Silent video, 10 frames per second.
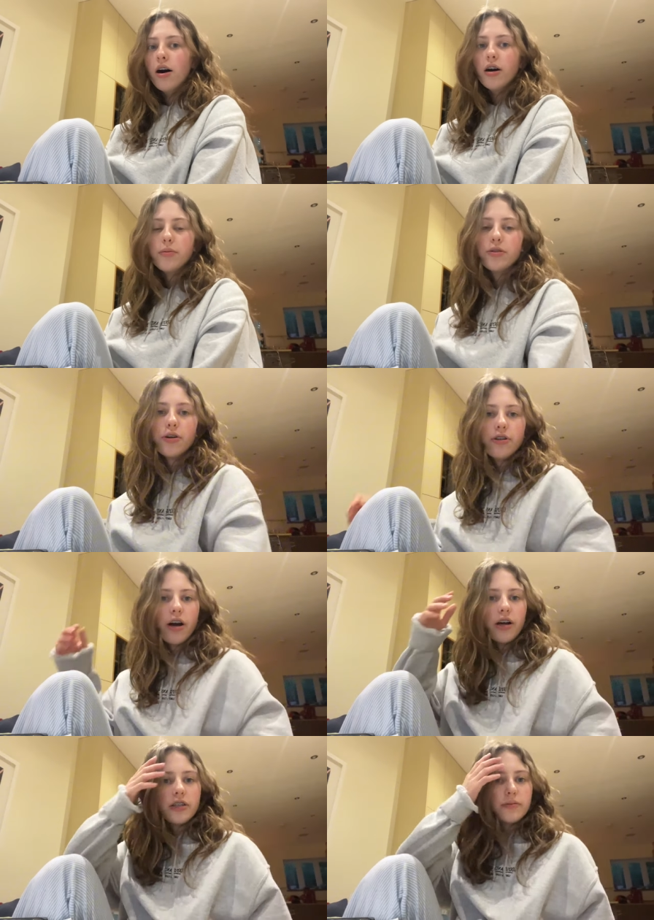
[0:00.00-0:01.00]
I was so
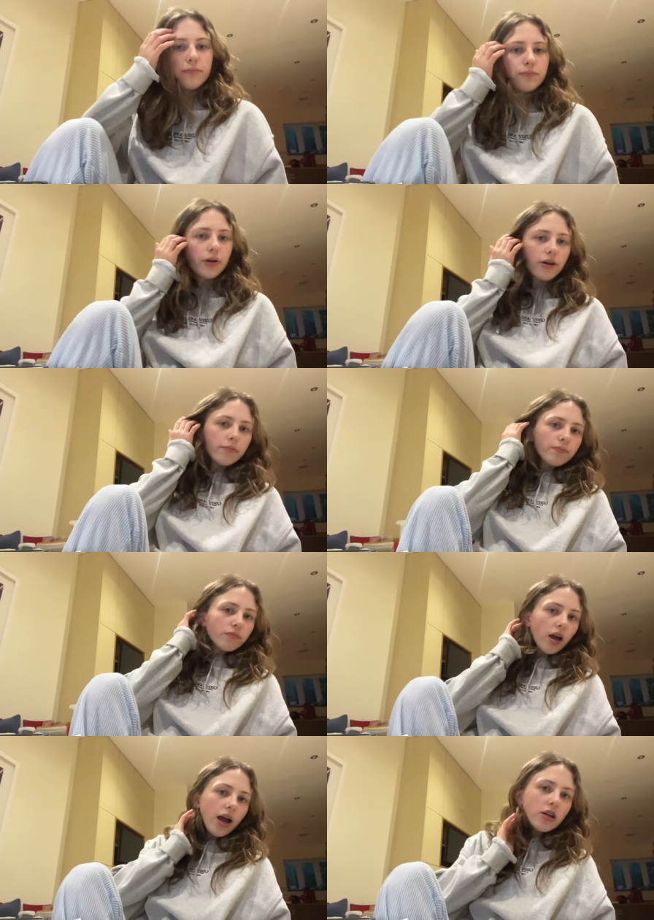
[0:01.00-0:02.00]
tired. But um,
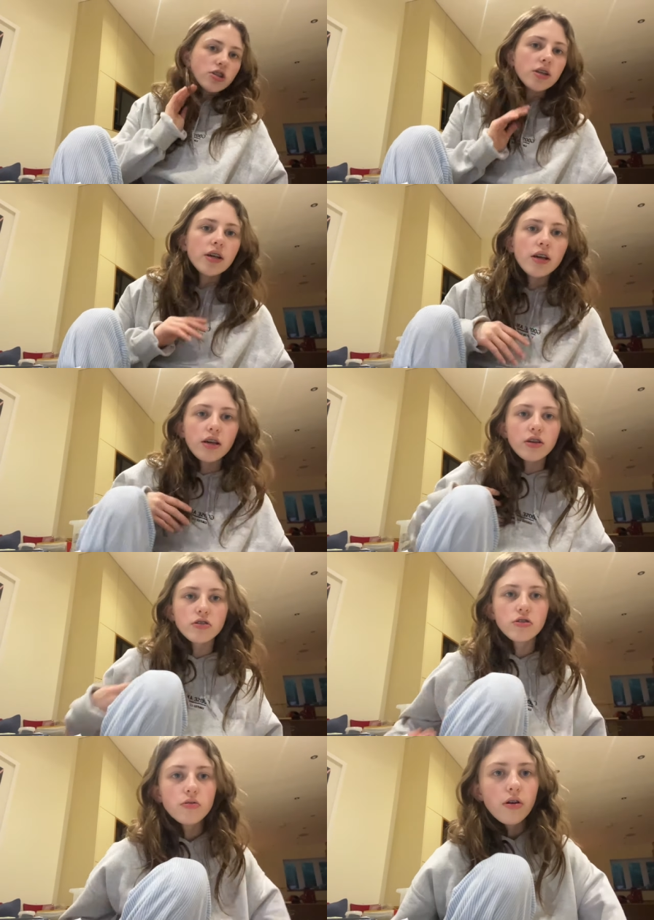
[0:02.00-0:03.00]
I actually
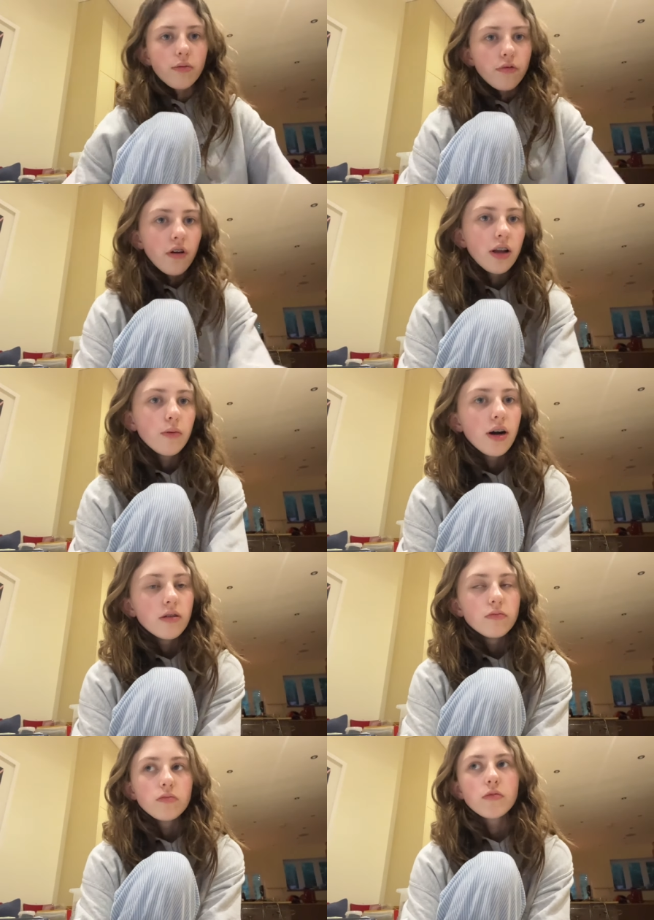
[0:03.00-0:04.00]
do know them fairly
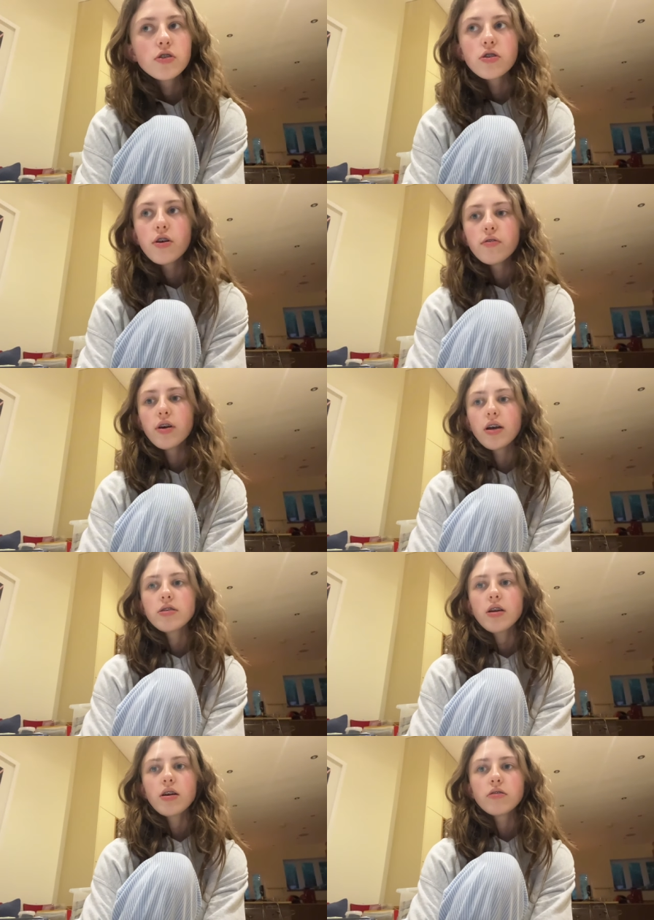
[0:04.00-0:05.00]
well. So that is
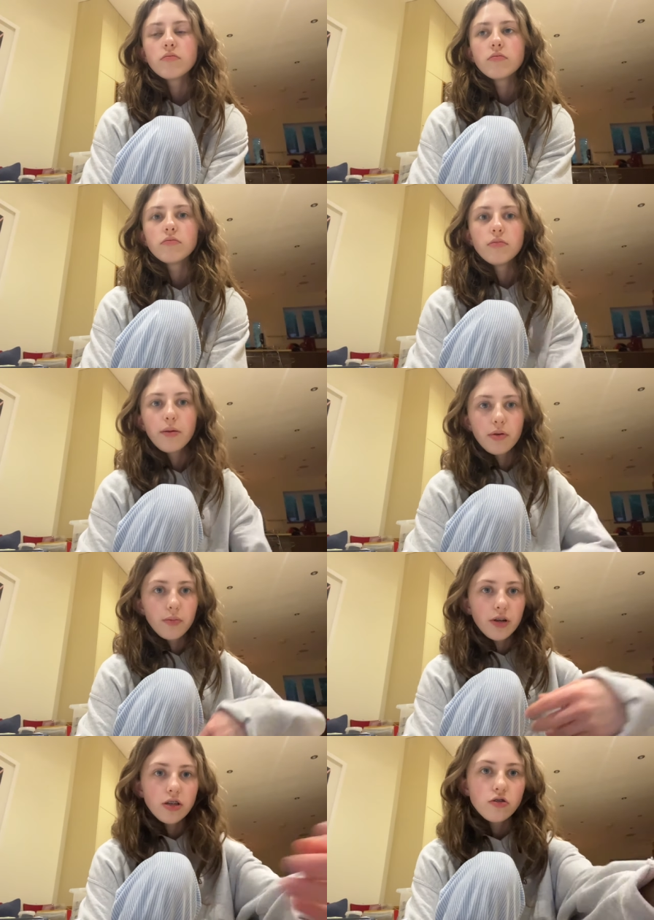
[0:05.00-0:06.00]
like made me a
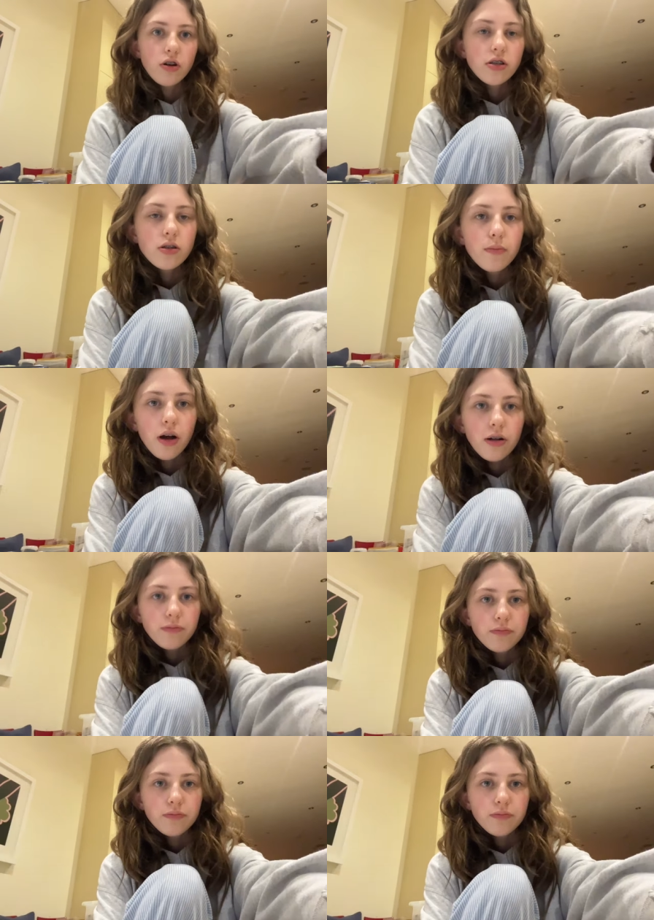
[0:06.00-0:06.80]
bit less stressed, but